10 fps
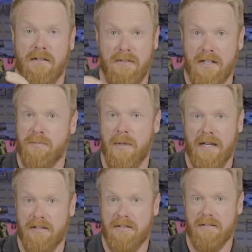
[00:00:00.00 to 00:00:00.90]
this
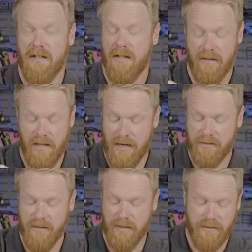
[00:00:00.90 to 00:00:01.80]
makes a lot of
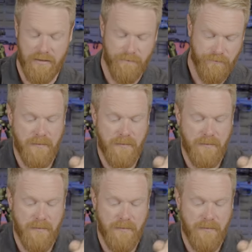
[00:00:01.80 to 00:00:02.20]
sense.